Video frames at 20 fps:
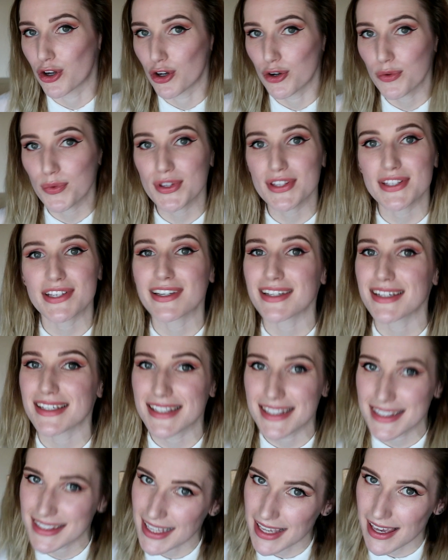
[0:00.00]
No one's gonna
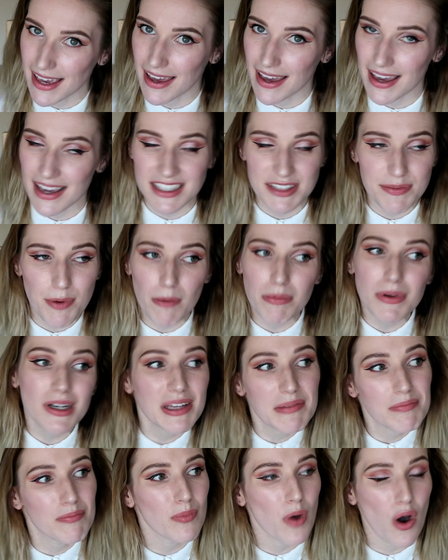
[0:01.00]
see it. It's
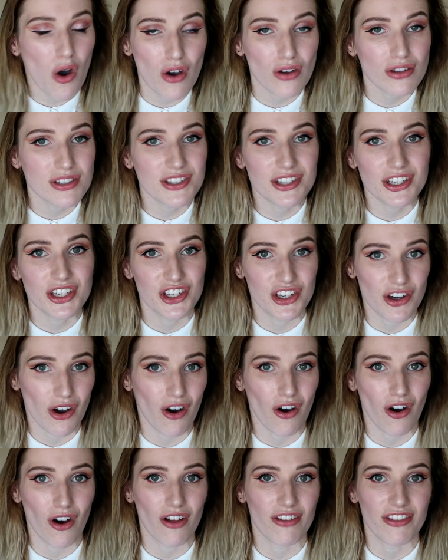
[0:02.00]
probably more
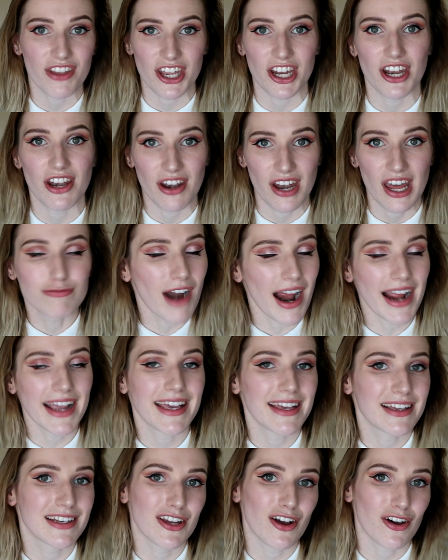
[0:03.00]
secure than
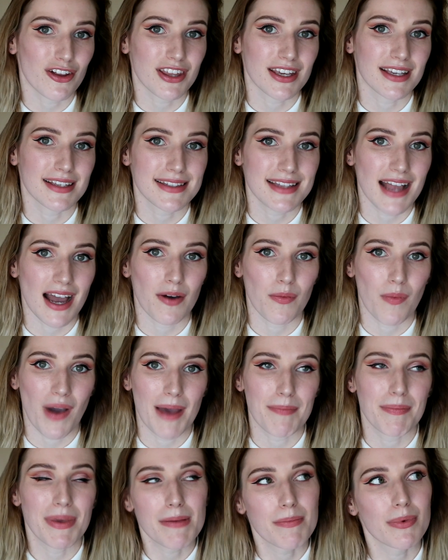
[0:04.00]
writing your things down
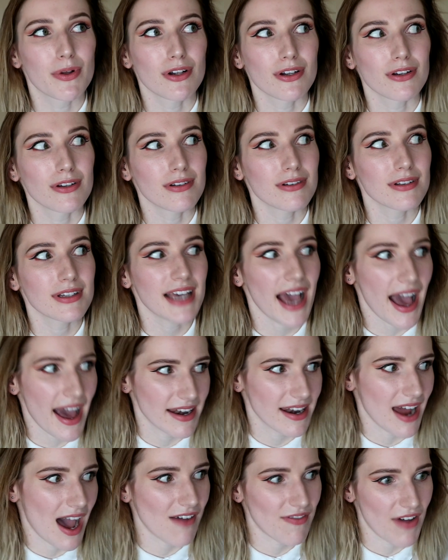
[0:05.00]
where people
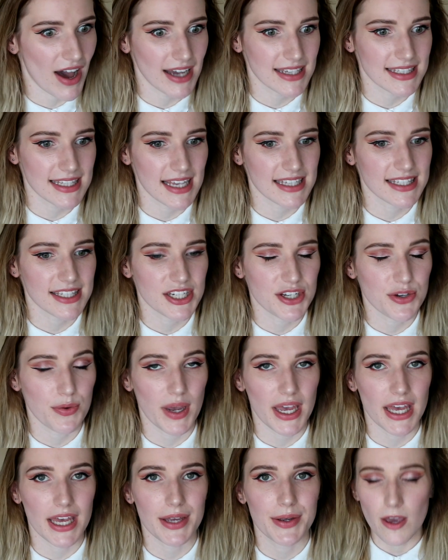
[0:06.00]
can have access to
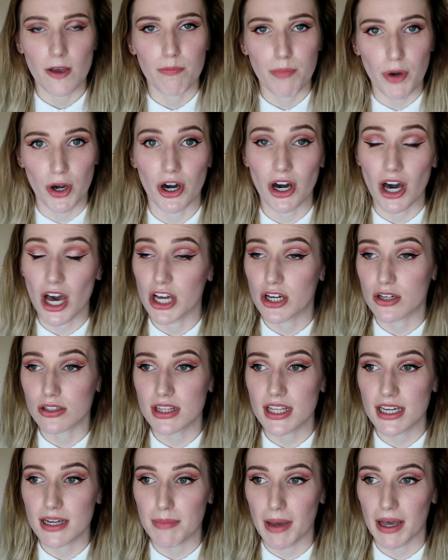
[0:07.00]
it. But a
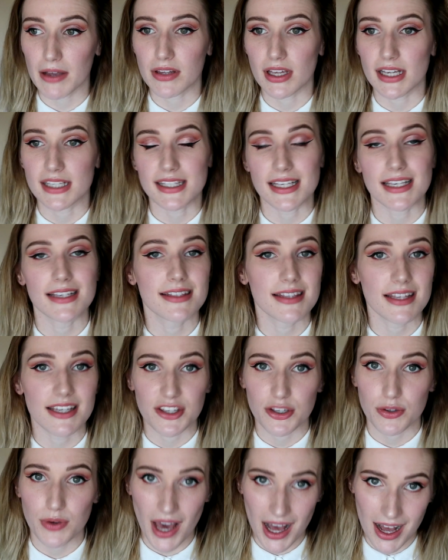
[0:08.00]
good thing about this is that
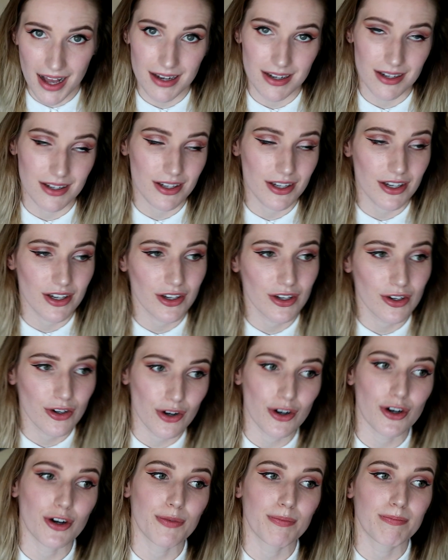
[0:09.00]
you can
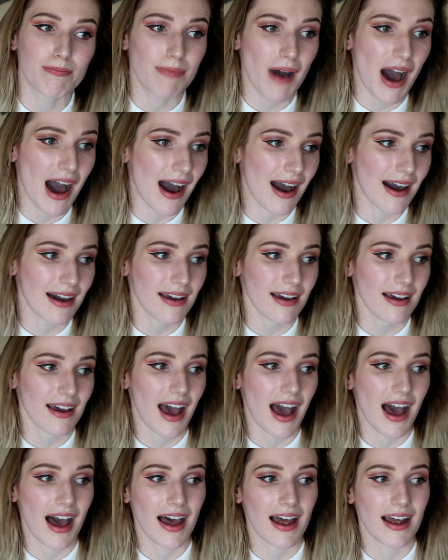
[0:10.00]
go back
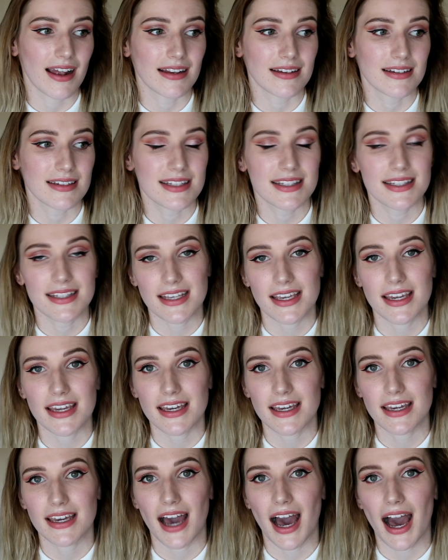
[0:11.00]
and
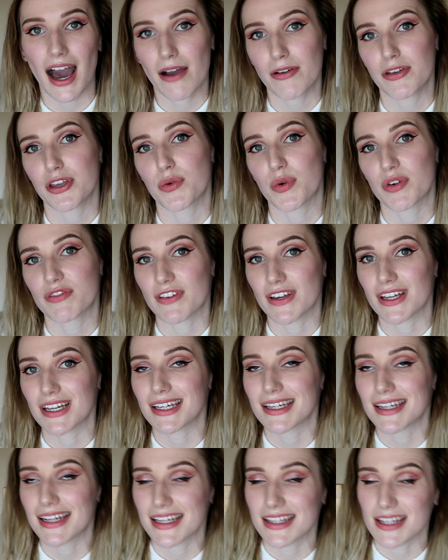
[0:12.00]
see how you were
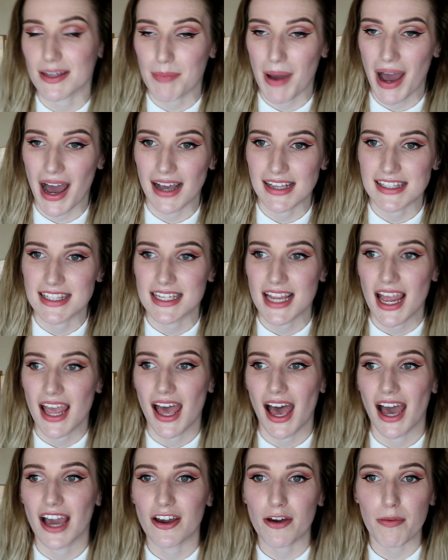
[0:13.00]
feeling in the past
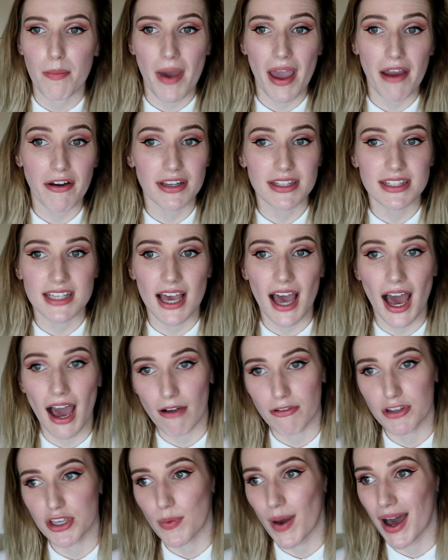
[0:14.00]
and compare it to
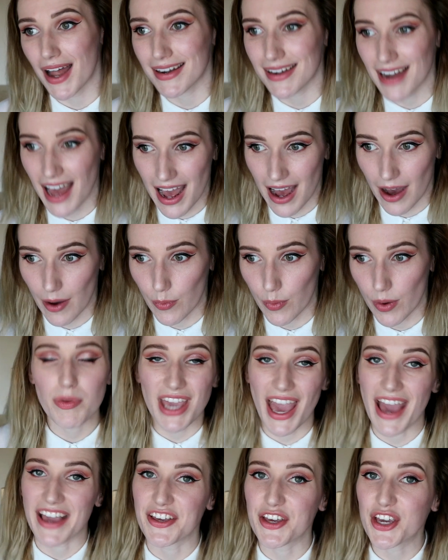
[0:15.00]
how you are now. But
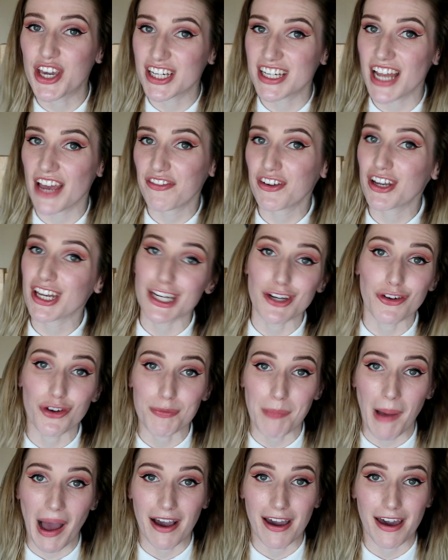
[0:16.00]
yeah, you can definitely
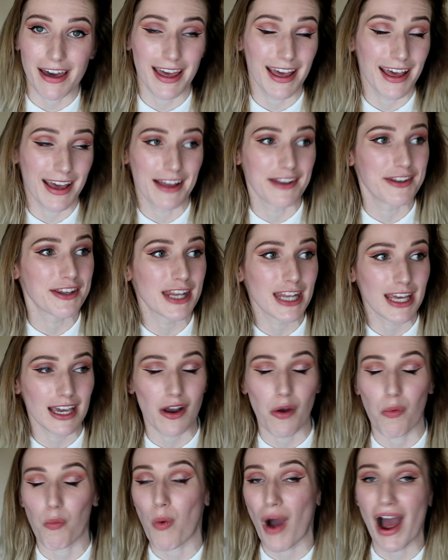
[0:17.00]
look back at it and
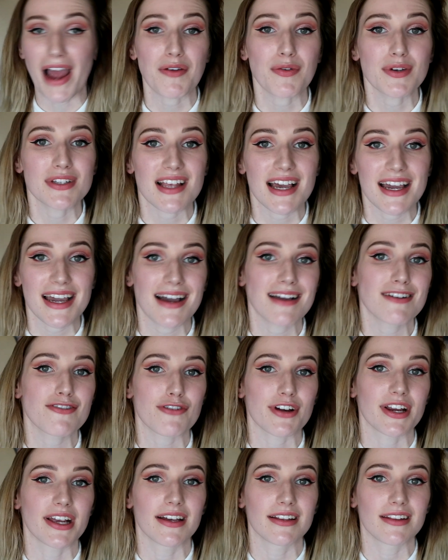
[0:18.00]
think, why was I
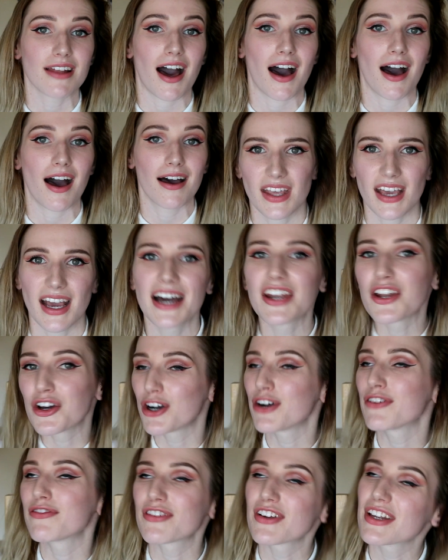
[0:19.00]
angry at that? And
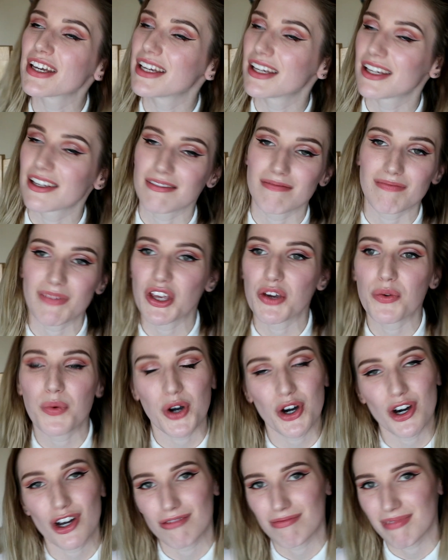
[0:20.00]
hopefully you
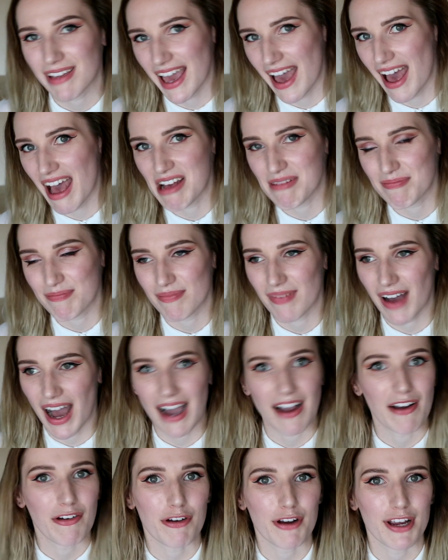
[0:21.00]
won't get
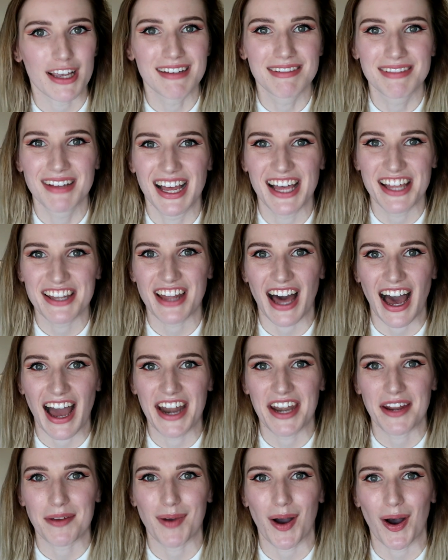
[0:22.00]
angry at that
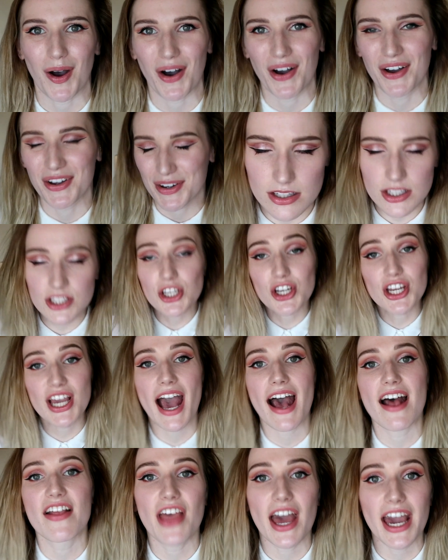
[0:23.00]
anymore. So
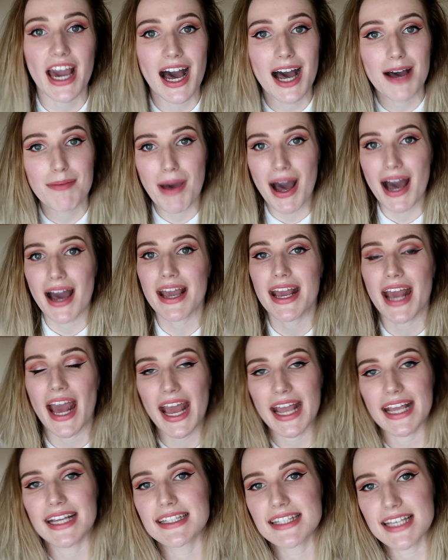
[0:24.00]
yeah, they are my
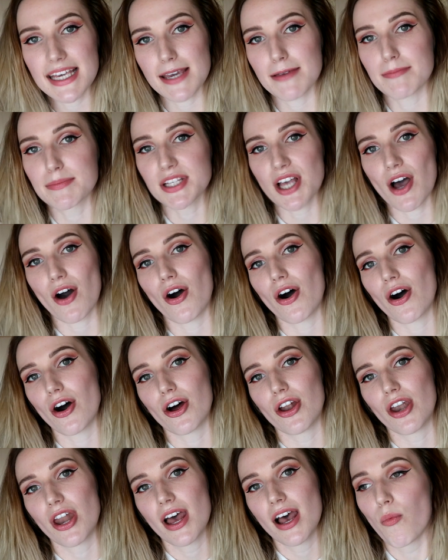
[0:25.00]
8 tips
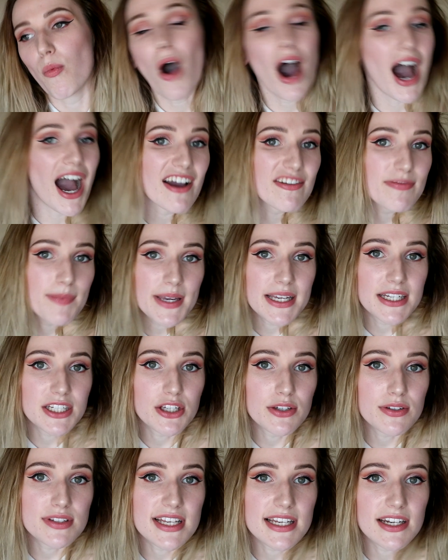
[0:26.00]
on what I've been
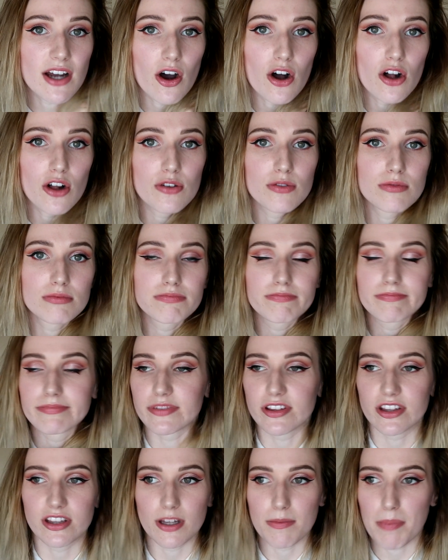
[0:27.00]
using all
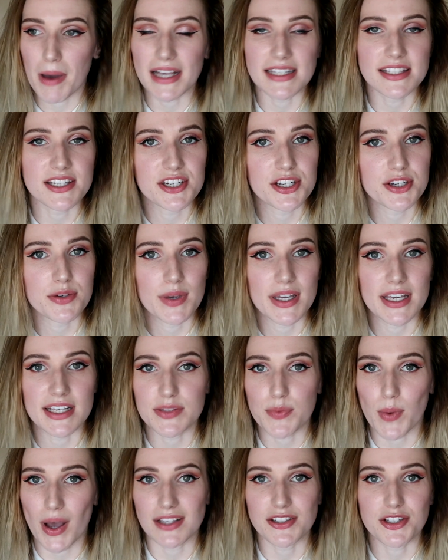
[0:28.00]
the past 2
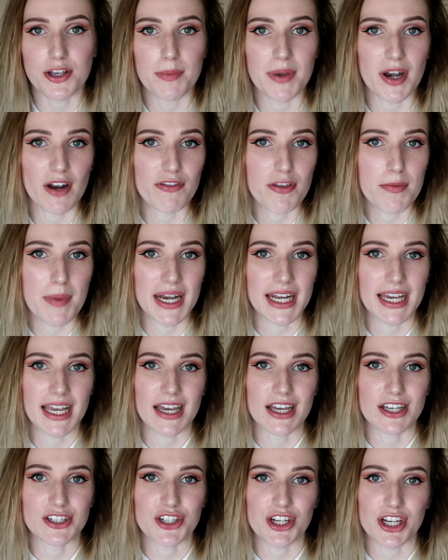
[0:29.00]
weeks whilst coming off the
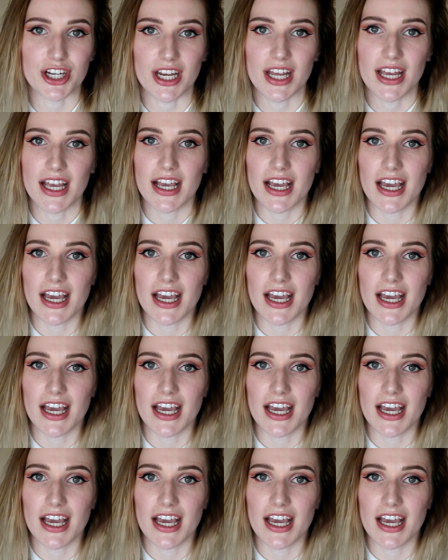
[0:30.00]
medication.